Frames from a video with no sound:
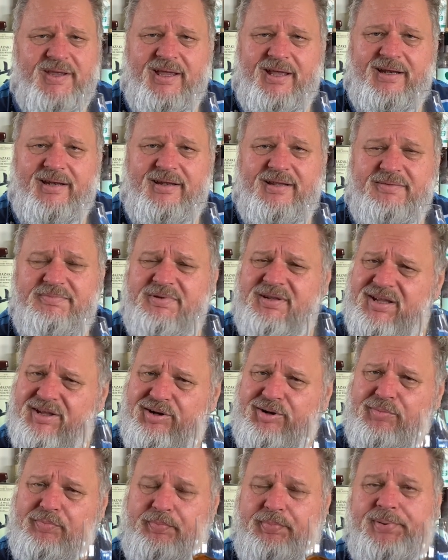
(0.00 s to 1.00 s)
A
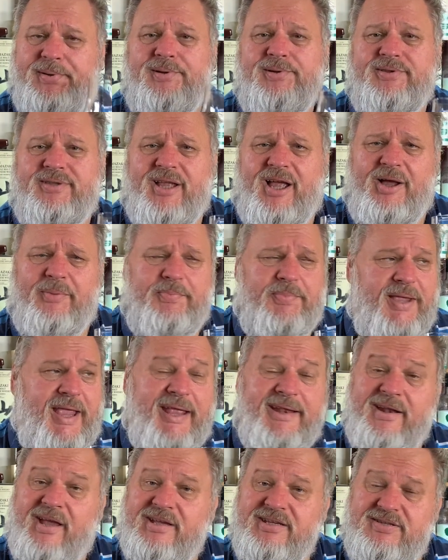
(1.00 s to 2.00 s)
little built up,
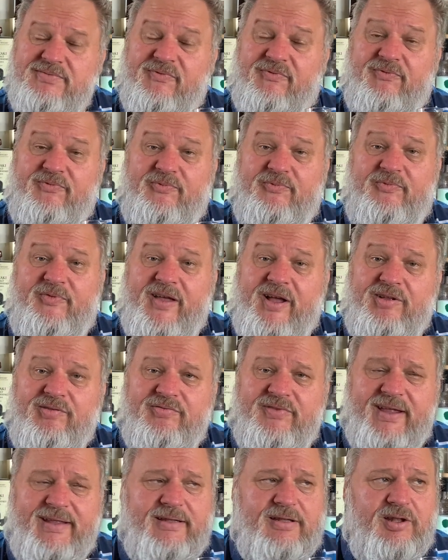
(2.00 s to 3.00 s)
and I found
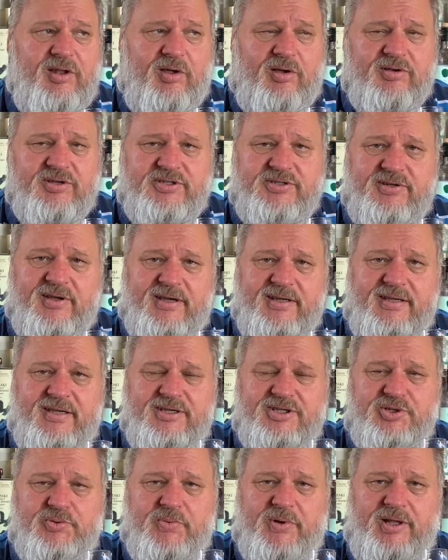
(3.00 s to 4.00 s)
that last night
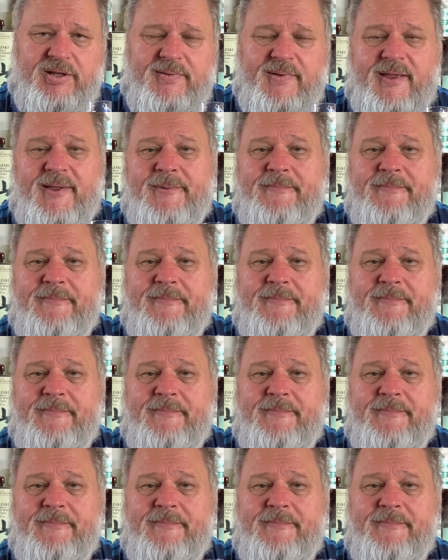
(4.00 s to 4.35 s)
as well.